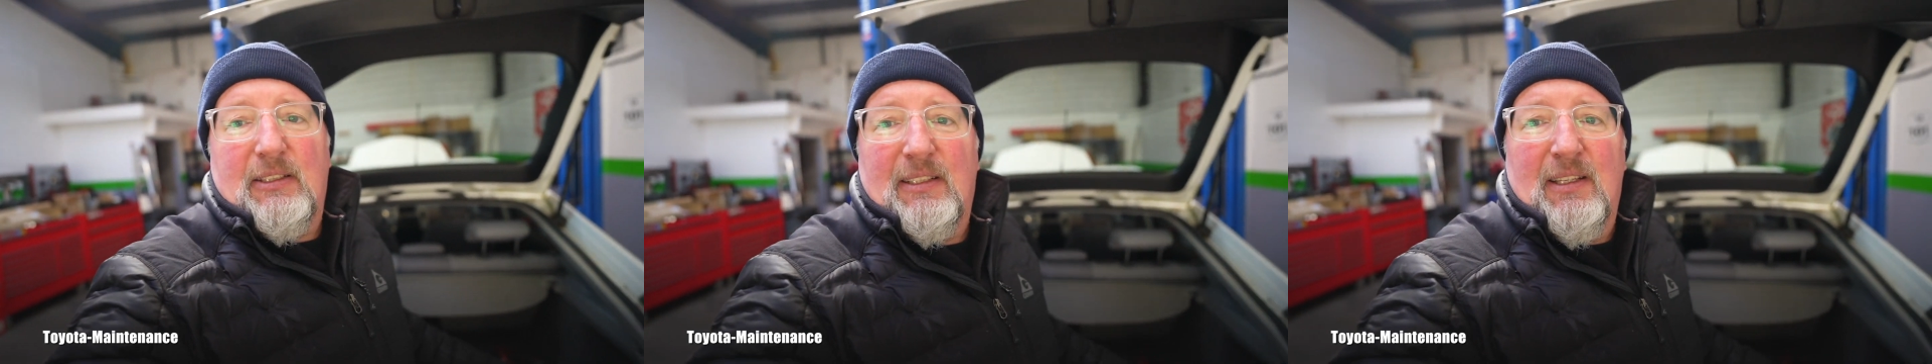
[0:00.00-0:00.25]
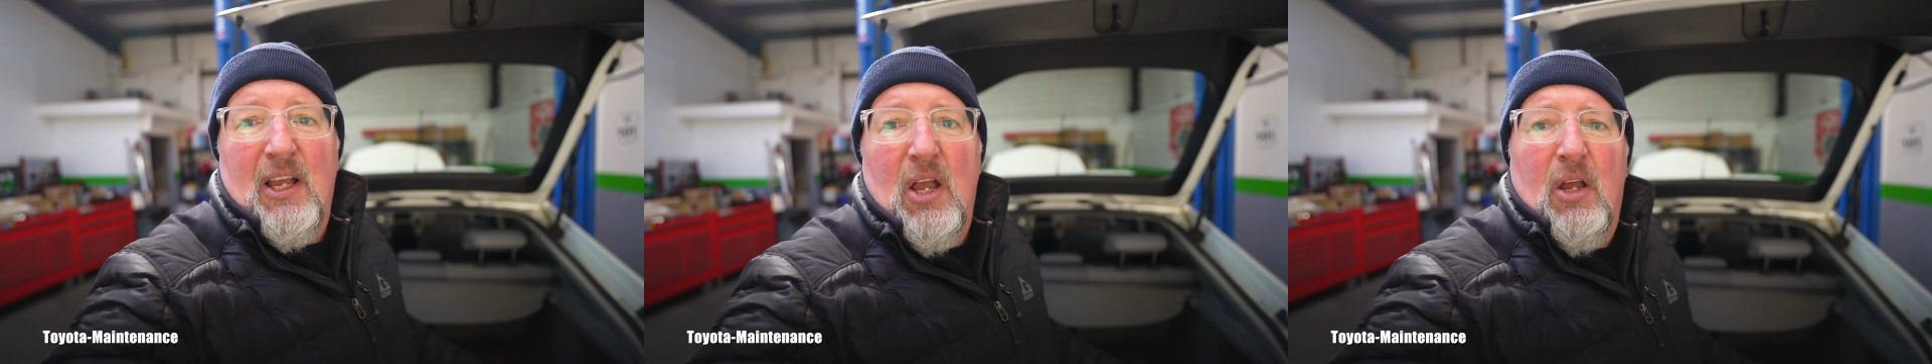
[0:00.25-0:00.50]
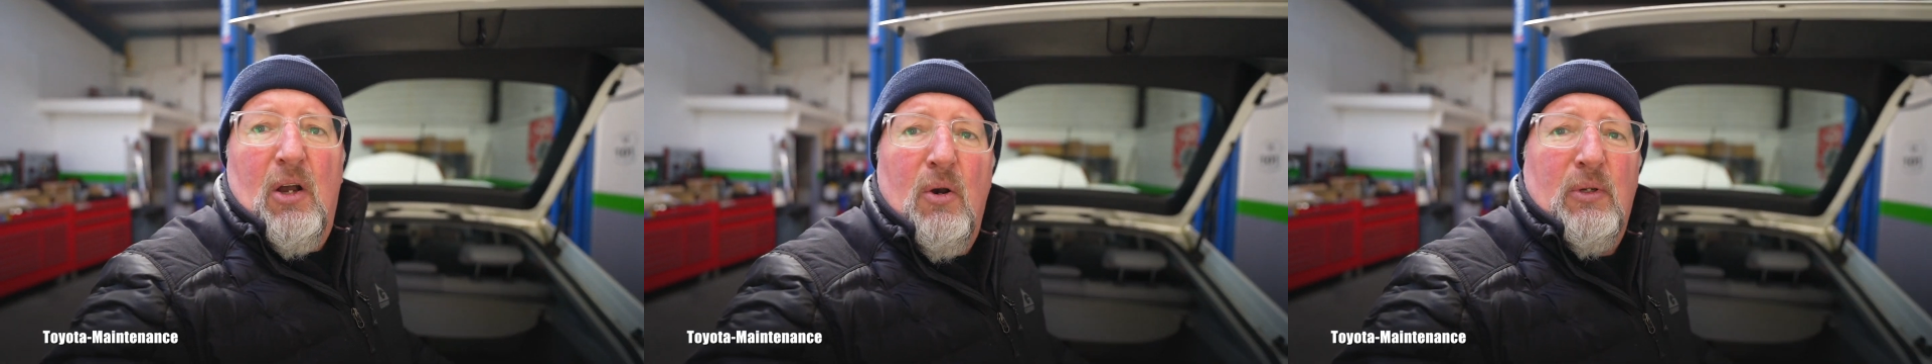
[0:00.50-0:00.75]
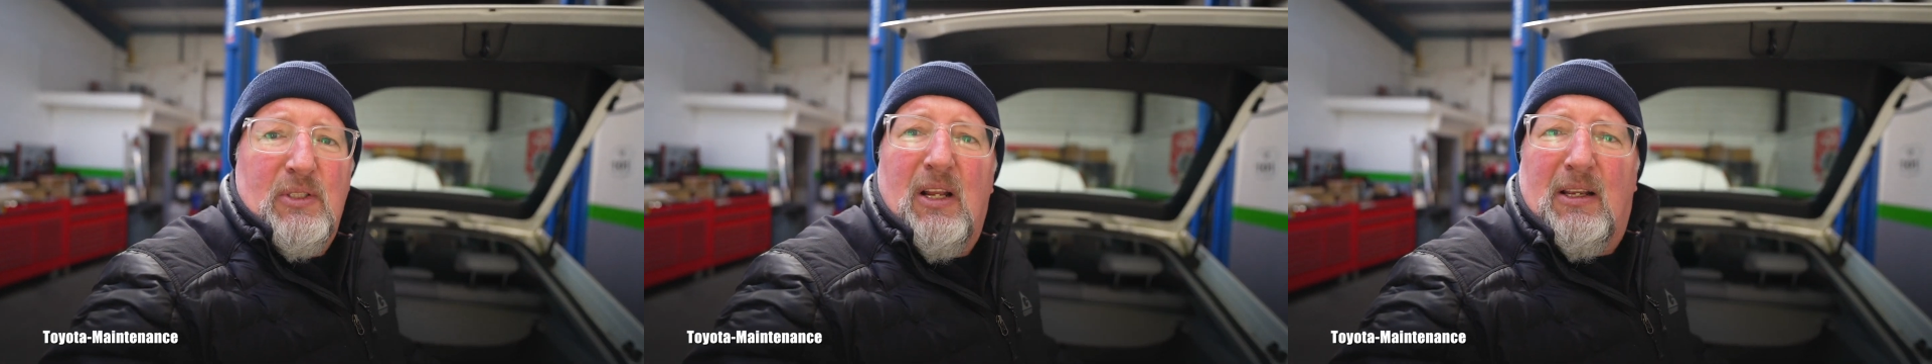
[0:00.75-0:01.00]
said,
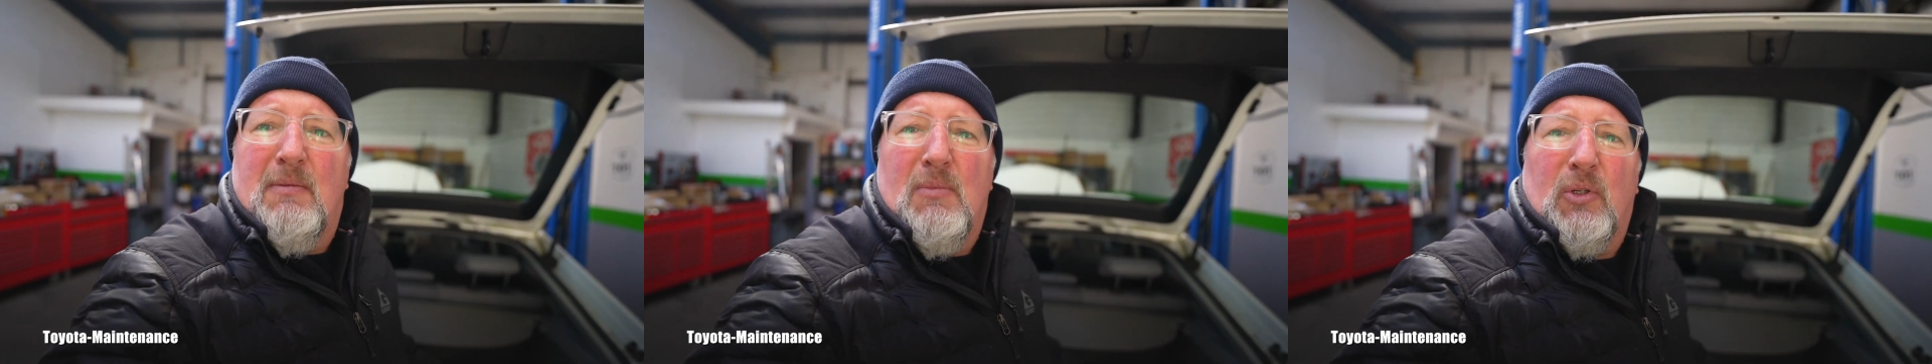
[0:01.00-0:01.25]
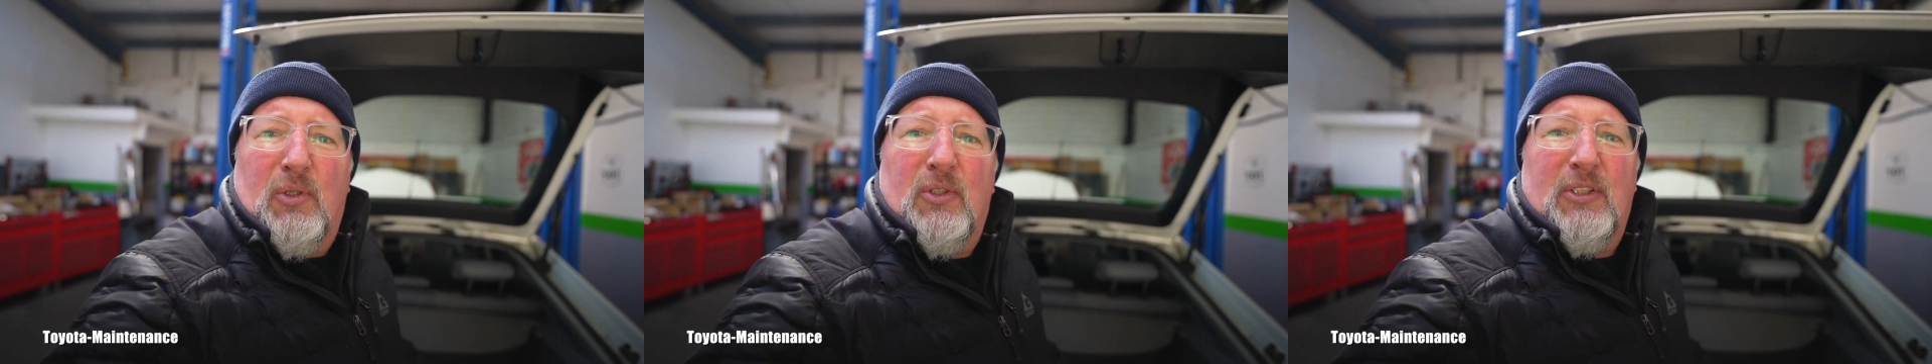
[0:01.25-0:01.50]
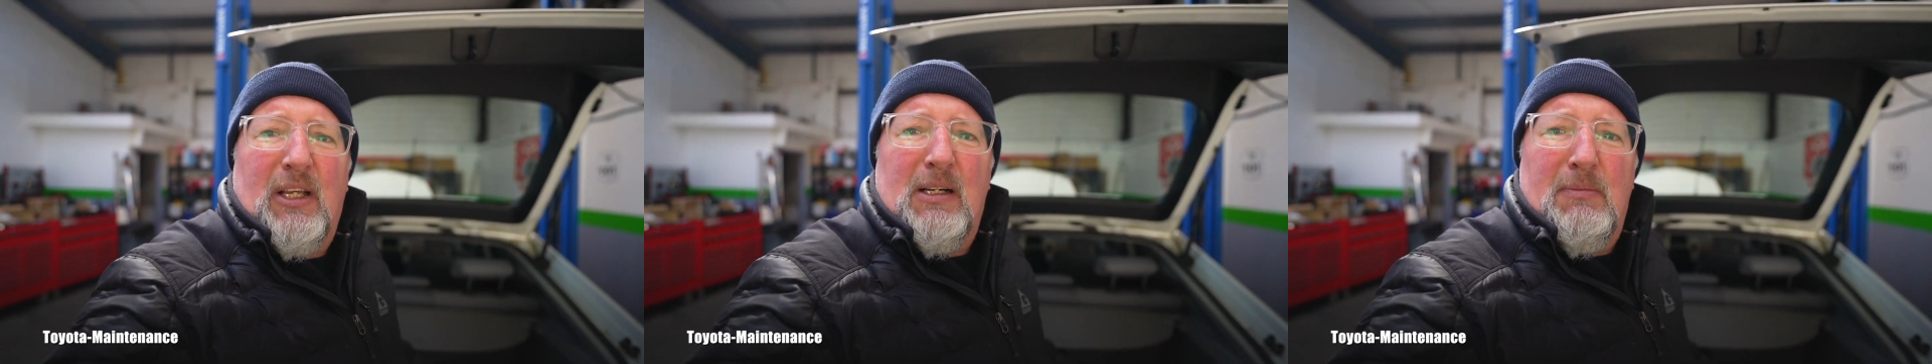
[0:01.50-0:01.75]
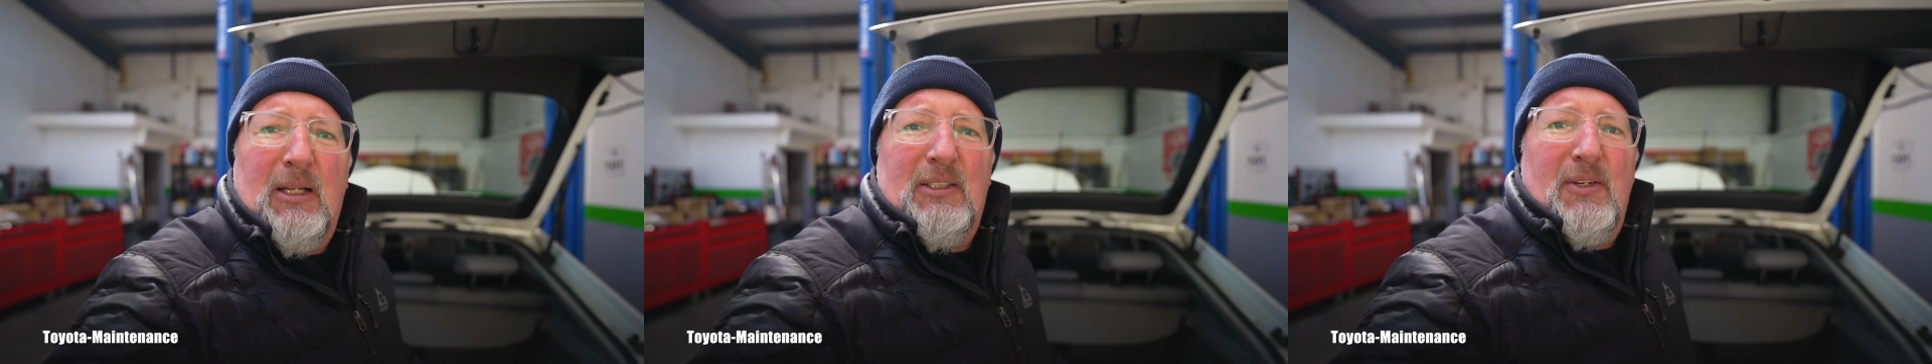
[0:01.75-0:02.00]
oh, it's like a
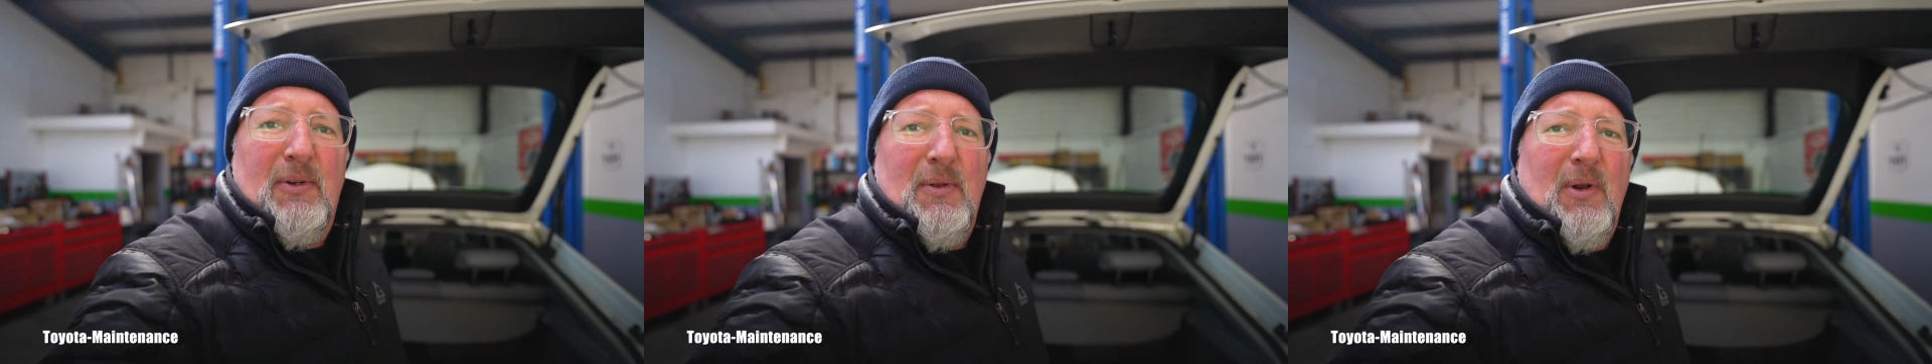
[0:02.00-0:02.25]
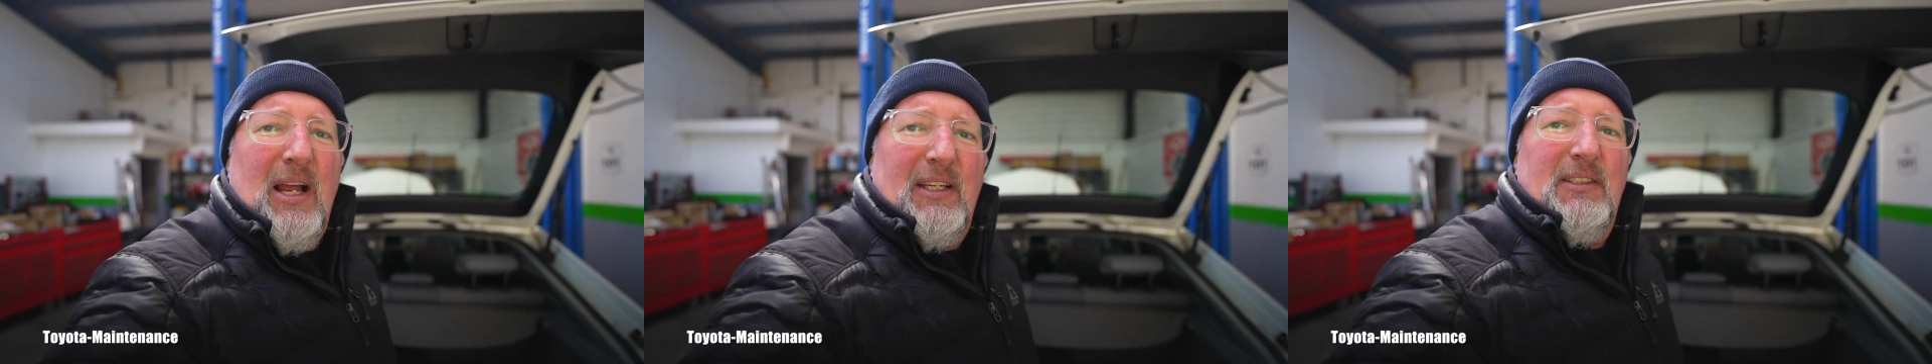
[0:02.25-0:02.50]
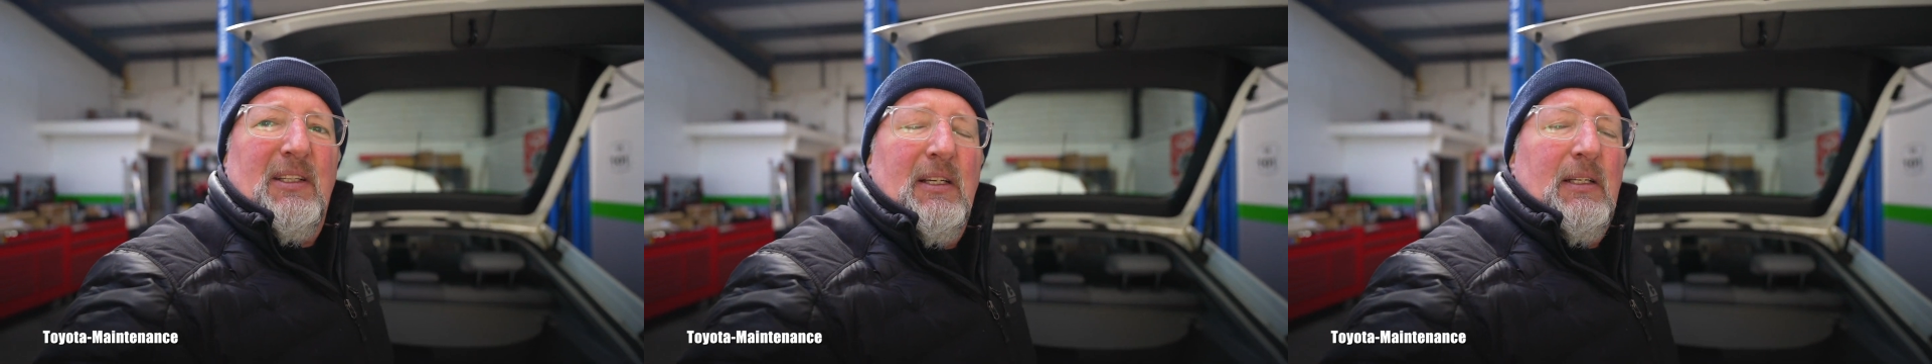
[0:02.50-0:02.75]
motorcycle battery, right?